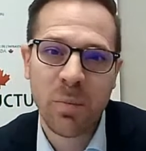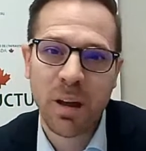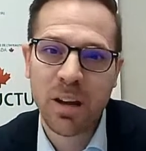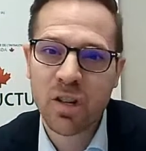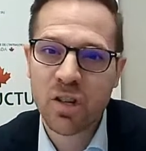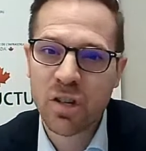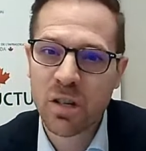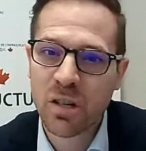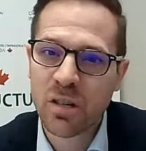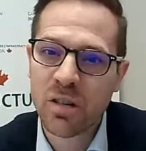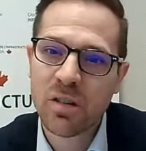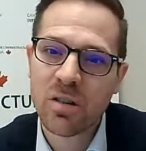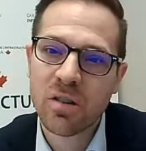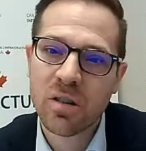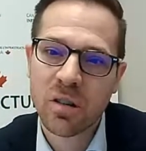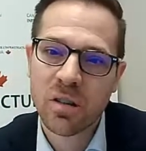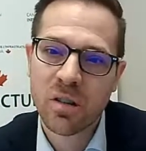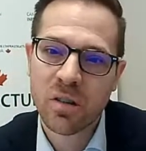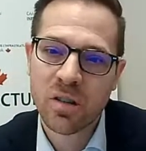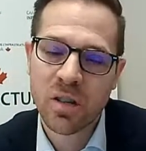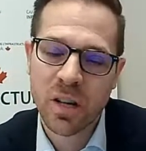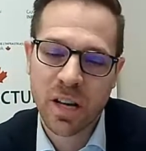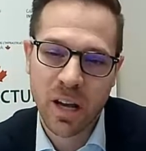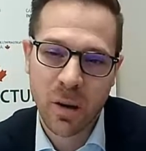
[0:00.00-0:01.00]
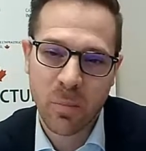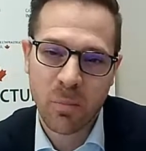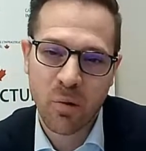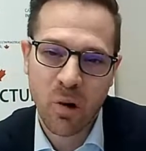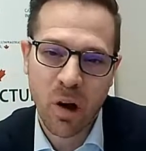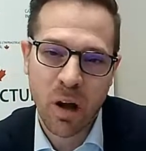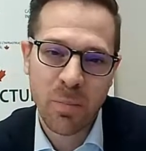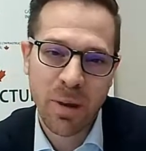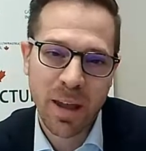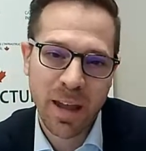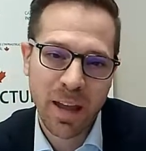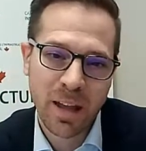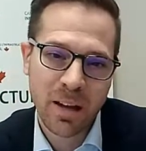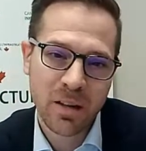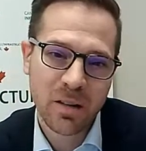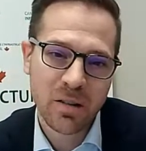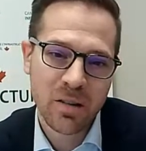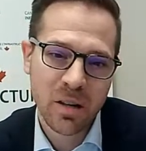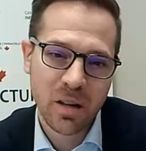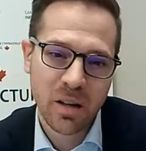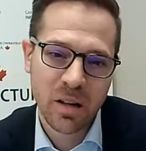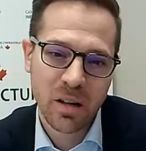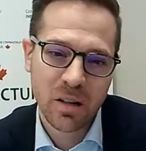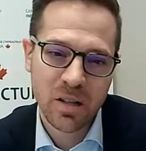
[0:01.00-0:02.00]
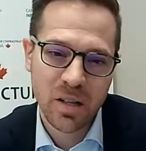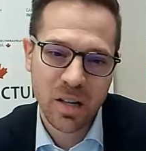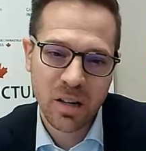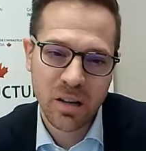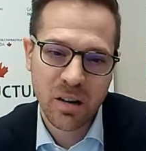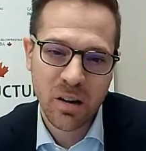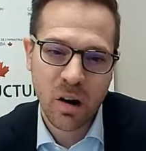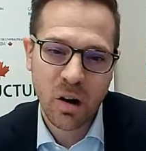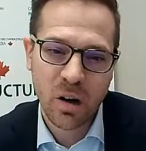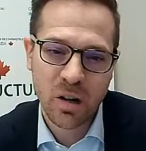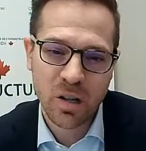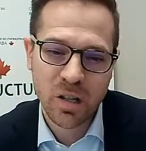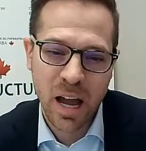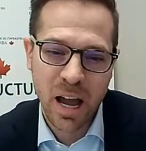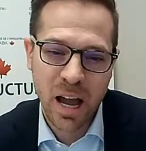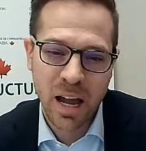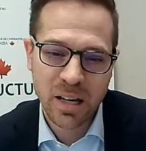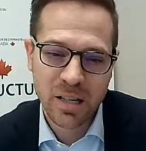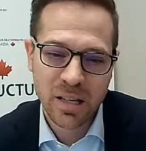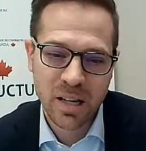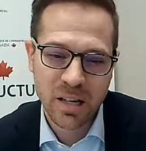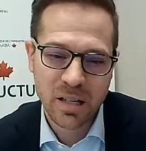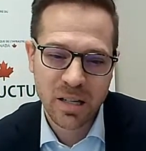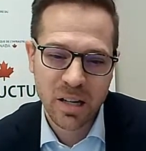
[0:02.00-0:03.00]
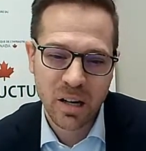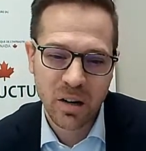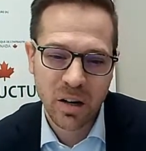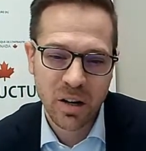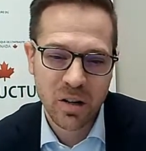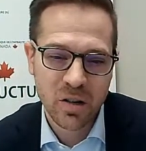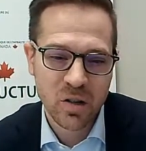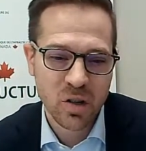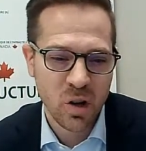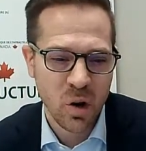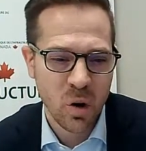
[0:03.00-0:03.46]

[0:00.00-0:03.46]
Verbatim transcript: mention, to, to get broadband uh, to hard to access areas.